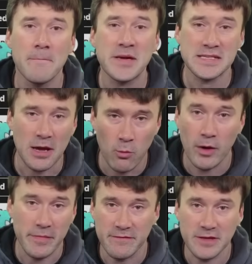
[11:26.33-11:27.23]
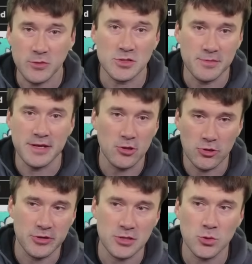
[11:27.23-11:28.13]
because I want my videos to be a
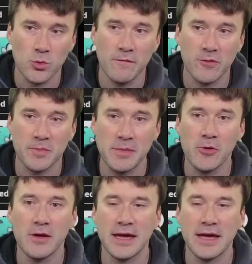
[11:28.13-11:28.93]
learning tool for people.